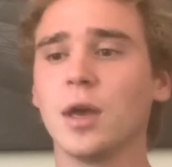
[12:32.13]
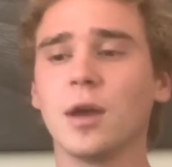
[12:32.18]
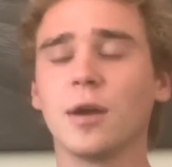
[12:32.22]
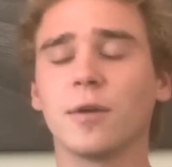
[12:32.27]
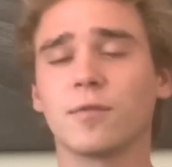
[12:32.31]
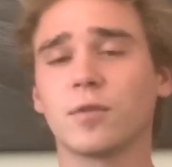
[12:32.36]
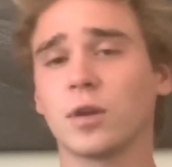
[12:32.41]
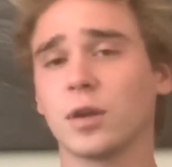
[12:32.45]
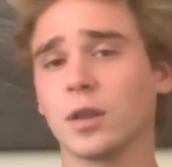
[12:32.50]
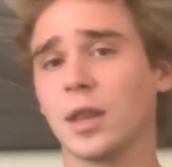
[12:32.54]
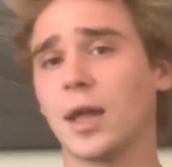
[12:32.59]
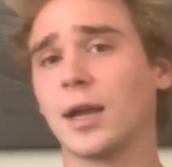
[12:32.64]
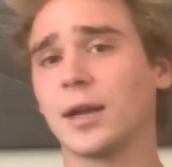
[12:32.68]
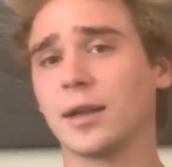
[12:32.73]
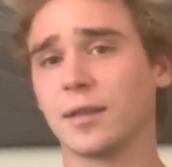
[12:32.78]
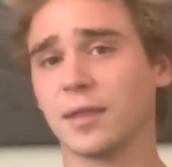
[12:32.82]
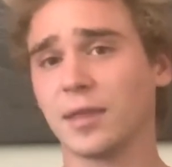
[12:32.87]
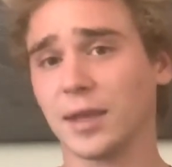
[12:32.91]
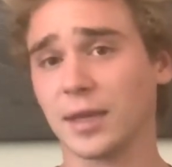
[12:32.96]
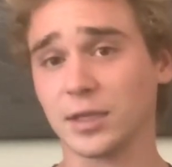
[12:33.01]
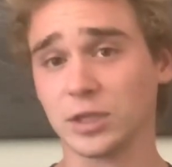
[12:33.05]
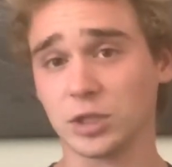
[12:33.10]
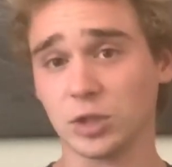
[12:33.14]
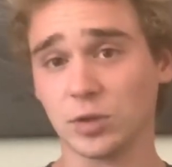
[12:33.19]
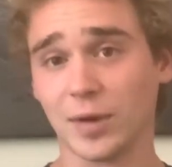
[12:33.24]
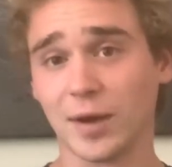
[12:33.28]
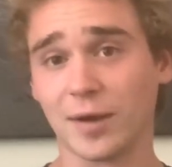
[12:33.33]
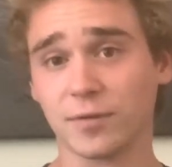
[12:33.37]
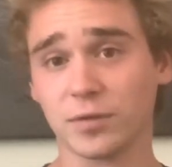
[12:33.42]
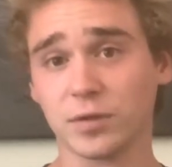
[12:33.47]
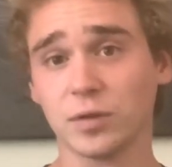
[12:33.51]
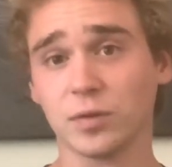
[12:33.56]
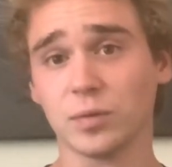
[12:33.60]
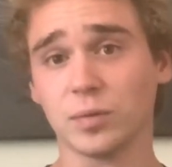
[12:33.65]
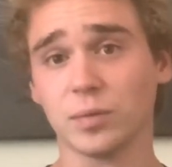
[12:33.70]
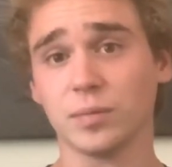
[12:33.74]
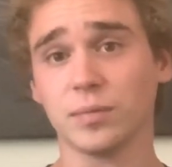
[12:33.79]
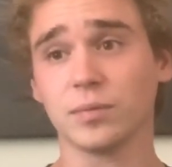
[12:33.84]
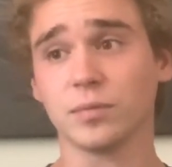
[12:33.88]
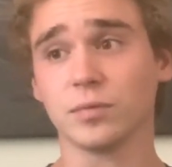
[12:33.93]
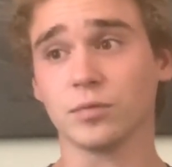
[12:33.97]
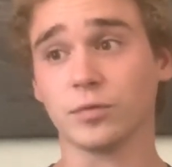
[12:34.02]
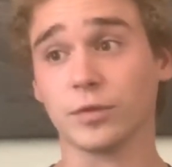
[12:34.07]
for a lot of things you have to
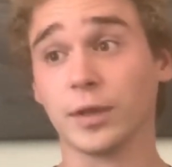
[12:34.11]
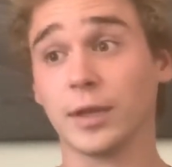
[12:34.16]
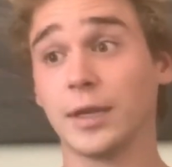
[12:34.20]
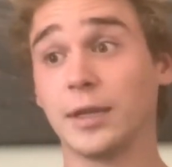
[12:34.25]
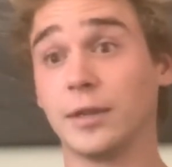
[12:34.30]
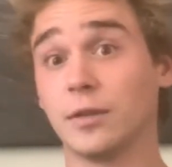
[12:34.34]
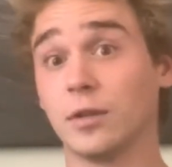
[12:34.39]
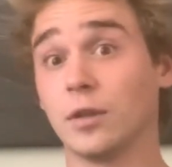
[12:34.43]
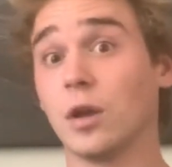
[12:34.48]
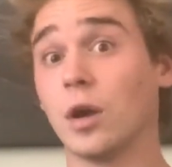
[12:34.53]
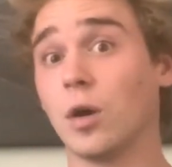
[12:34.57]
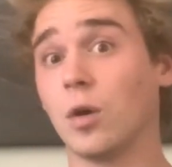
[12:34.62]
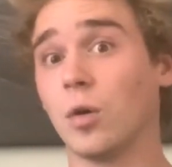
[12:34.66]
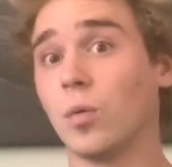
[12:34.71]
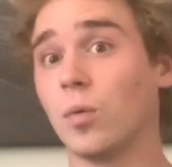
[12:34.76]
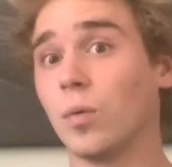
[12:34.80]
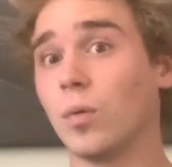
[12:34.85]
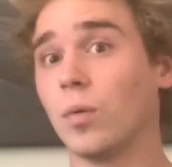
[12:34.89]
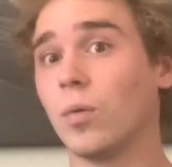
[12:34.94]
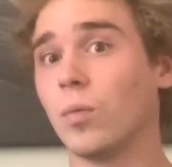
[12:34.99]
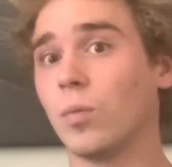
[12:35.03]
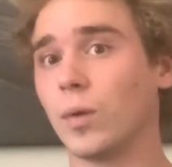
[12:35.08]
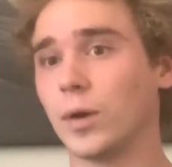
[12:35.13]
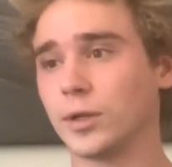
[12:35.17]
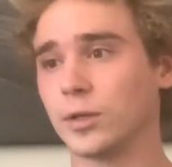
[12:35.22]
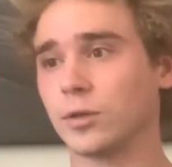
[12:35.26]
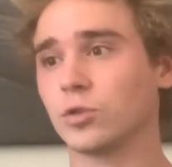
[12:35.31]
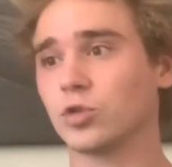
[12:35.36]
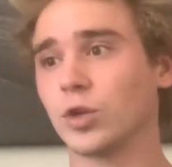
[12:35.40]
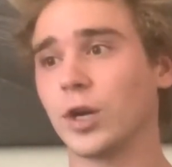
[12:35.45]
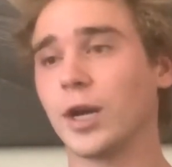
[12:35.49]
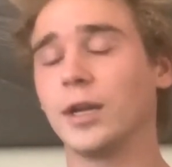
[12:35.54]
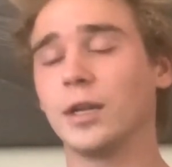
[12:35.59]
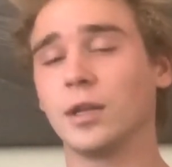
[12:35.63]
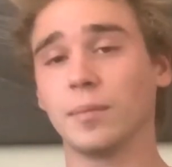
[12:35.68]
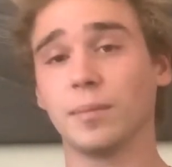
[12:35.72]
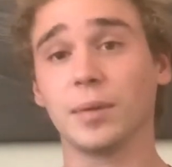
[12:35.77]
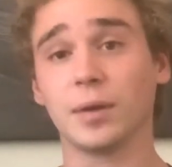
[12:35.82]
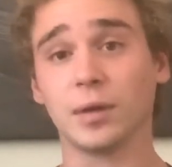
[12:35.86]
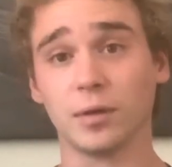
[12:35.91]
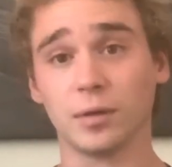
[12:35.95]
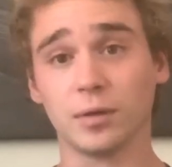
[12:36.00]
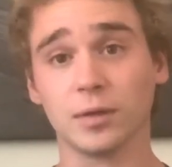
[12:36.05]
really know what you're trying to
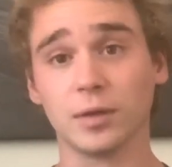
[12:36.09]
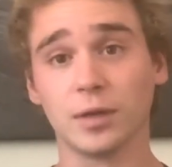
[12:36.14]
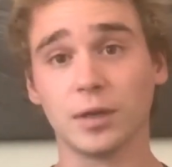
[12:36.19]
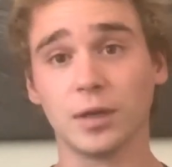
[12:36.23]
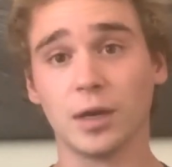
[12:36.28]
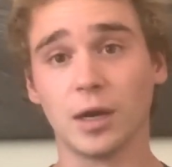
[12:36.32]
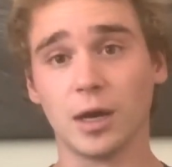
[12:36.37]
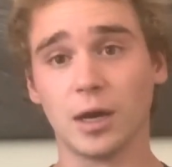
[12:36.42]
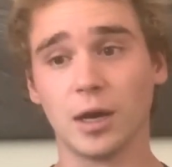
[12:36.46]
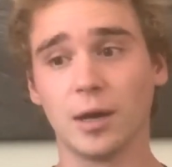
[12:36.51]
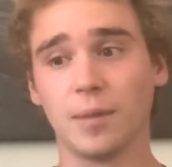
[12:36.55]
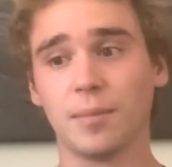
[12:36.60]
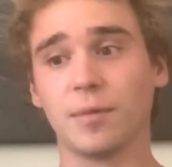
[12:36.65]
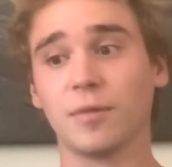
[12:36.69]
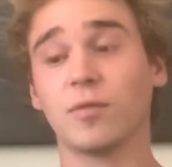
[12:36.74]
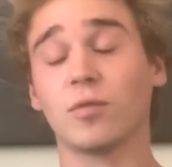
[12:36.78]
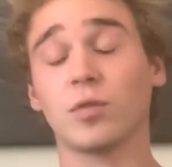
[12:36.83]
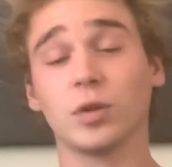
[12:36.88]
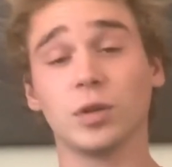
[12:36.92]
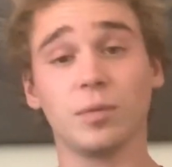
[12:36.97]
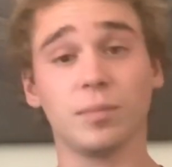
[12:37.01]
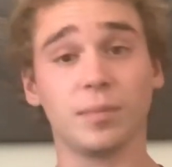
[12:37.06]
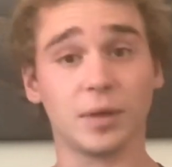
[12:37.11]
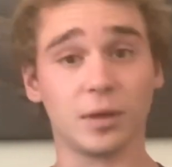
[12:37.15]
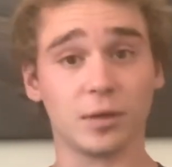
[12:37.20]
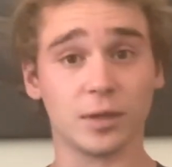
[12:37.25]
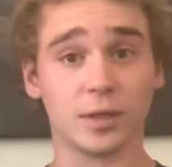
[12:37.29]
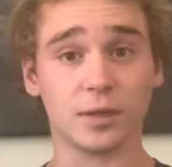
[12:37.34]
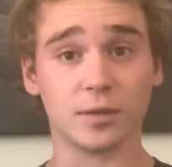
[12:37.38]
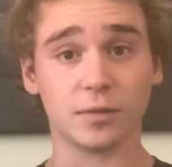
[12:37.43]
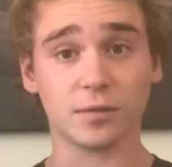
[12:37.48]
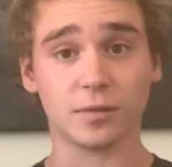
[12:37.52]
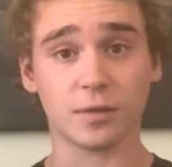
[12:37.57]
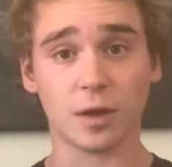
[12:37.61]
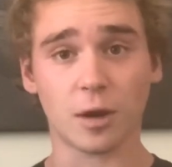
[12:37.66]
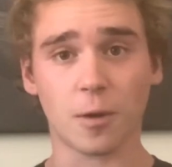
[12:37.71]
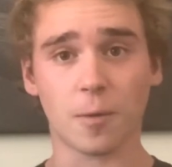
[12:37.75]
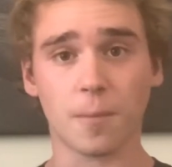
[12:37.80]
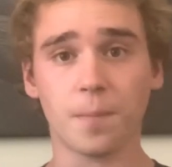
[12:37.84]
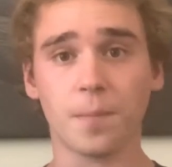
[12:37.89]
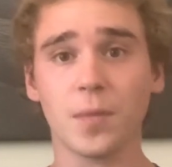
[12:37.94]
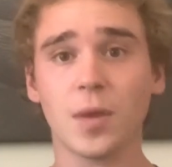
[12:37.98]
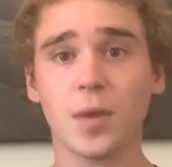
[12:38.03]
build before you build it. So